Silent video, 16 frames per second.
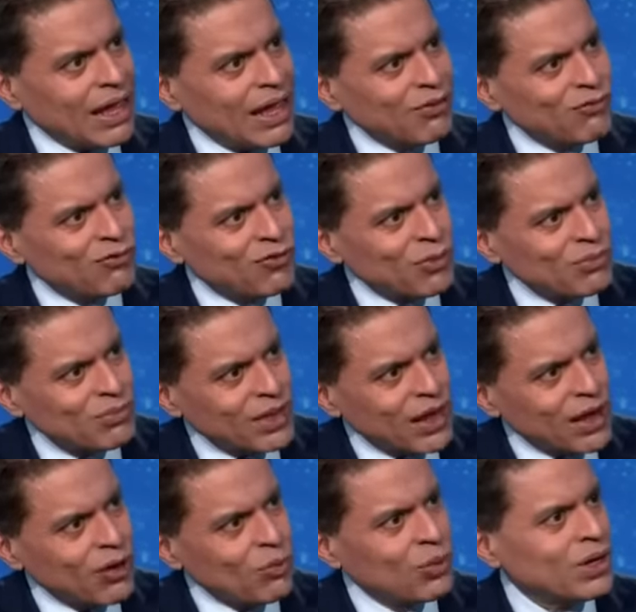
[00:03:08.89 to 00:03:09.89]
And from
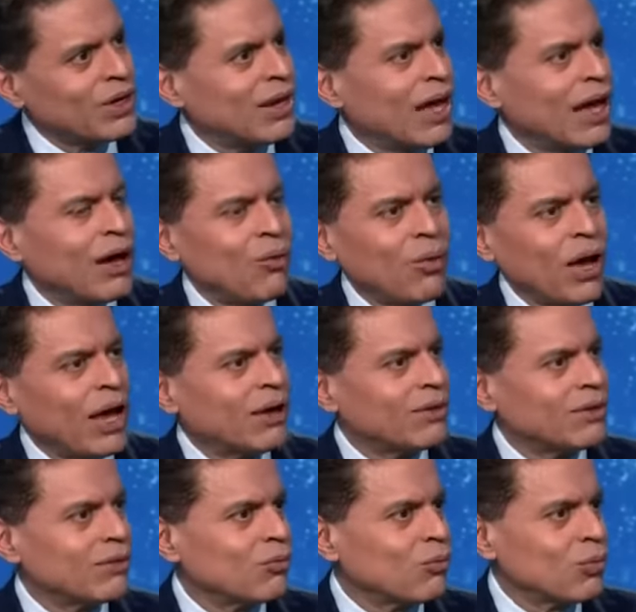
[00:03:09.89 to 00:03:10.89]
there, we're now
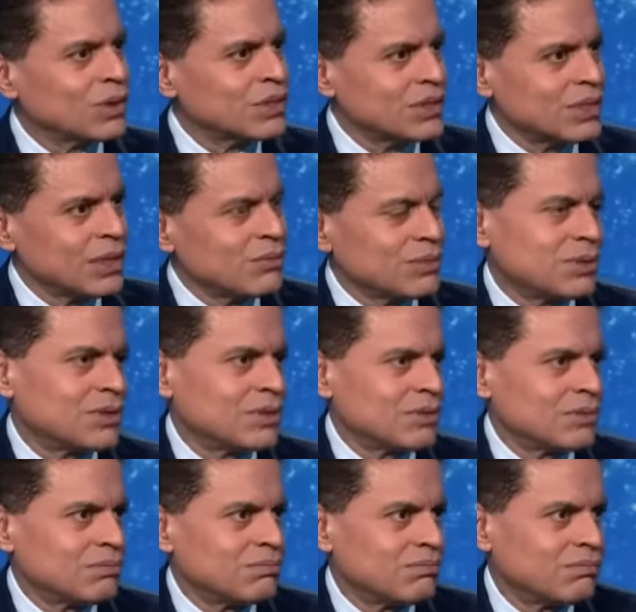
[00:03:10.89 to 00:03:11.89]
at what
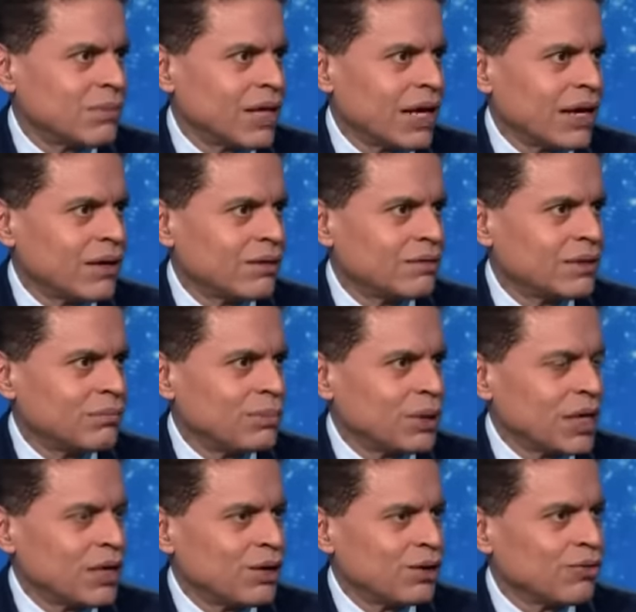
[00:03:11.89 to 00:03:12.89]
seems like the
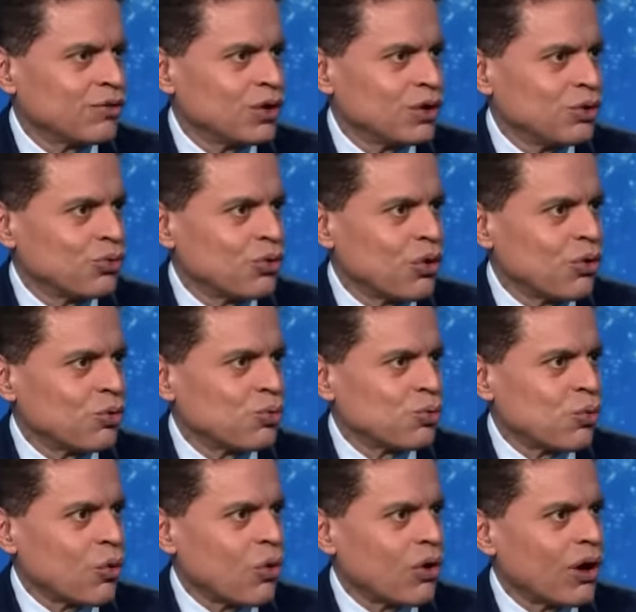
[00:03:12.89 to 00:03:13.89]
beginning of a new Cold
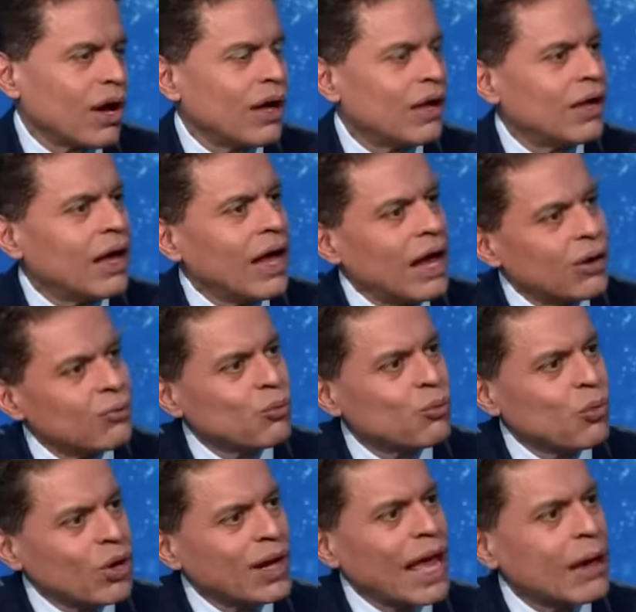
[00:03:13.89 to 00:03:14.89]
War. How,
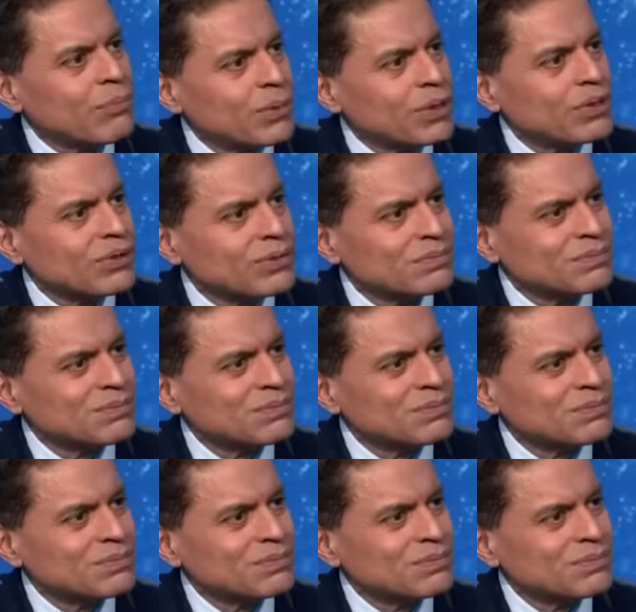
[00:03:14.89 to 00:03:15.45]
what happened?